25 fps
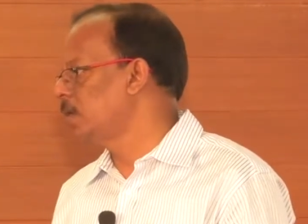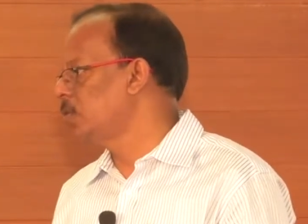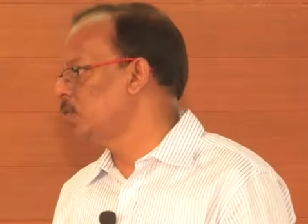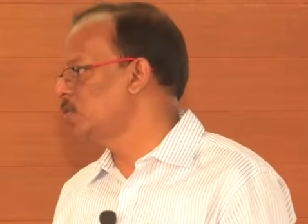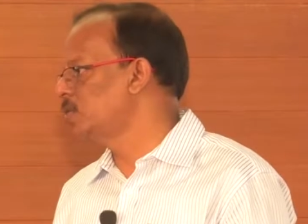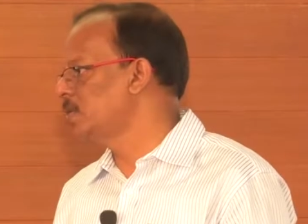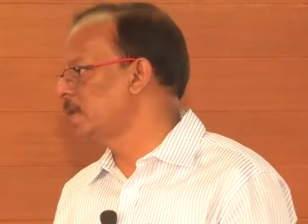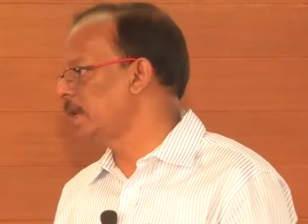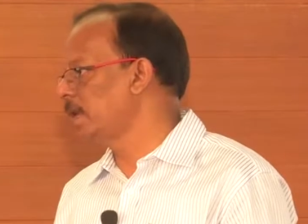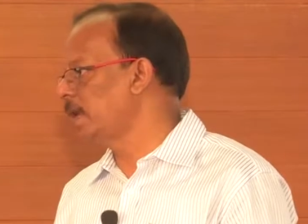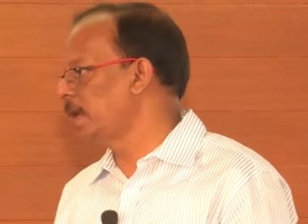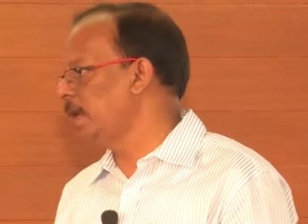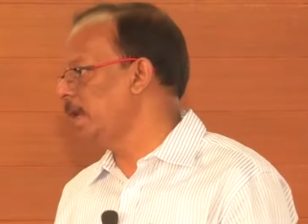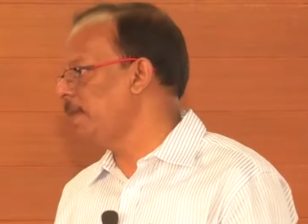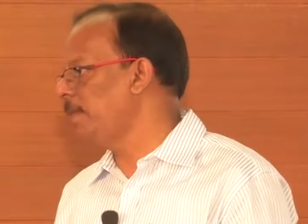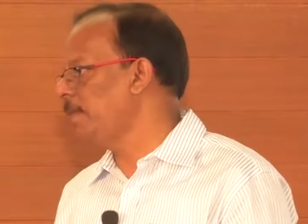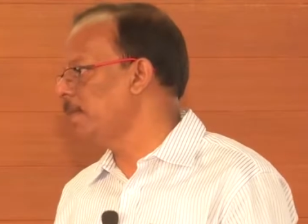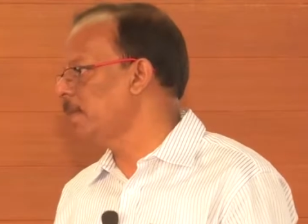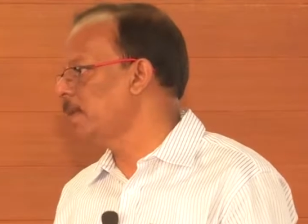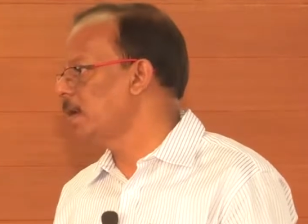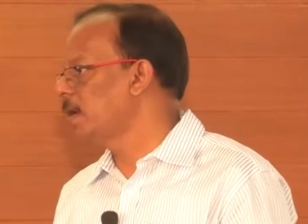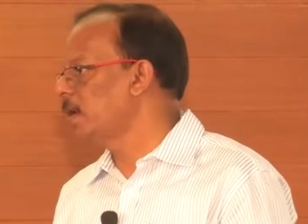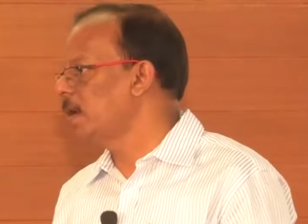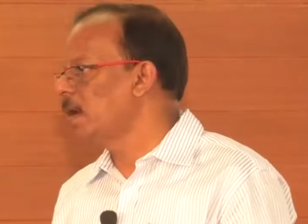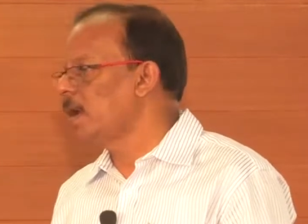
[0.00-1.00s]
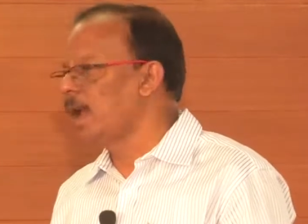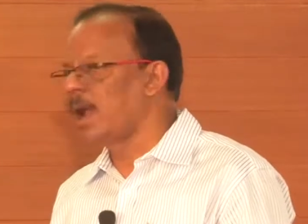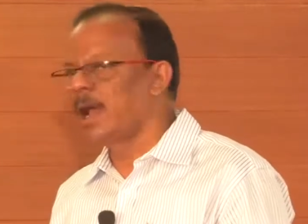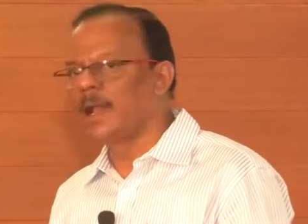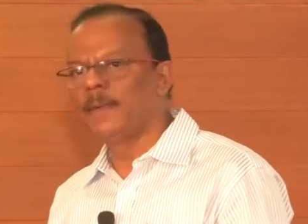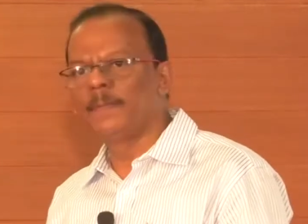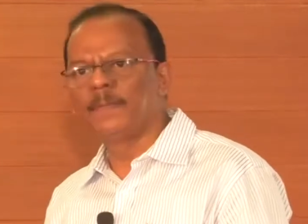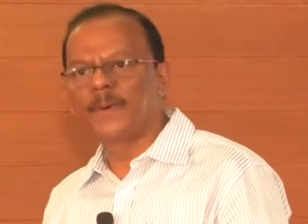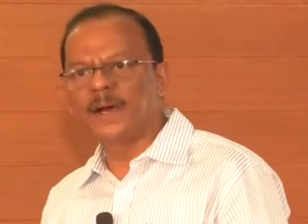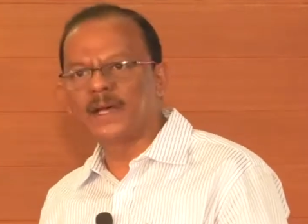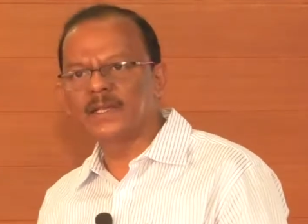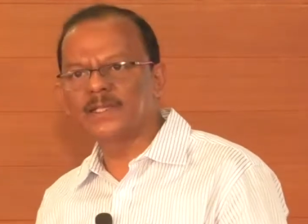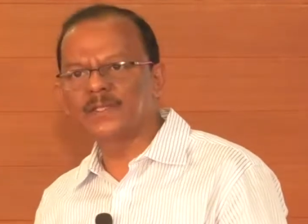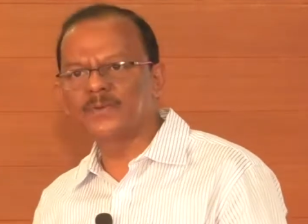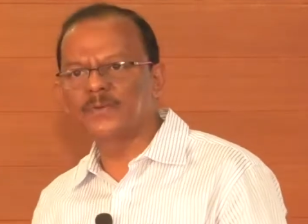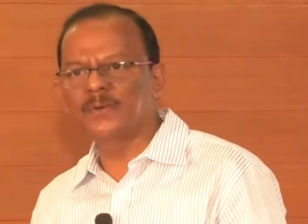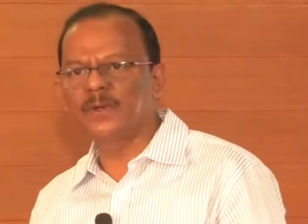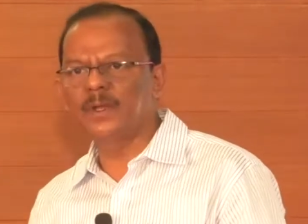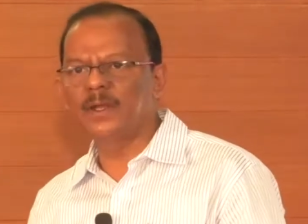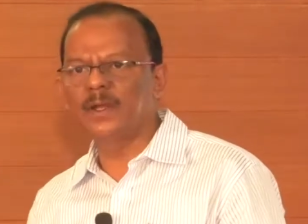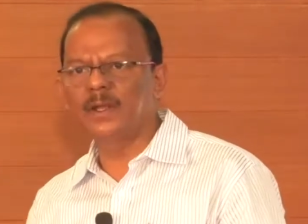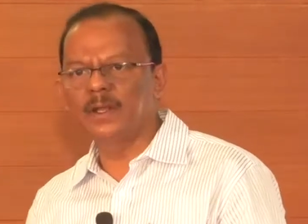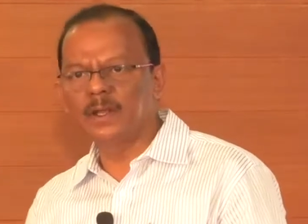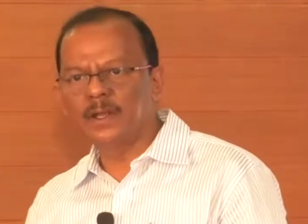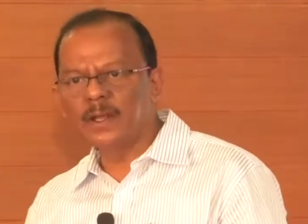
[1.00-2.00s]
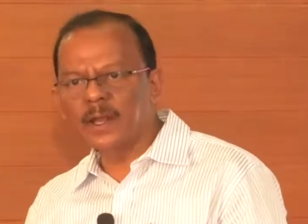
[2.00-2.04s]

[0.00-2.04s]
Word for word: username and password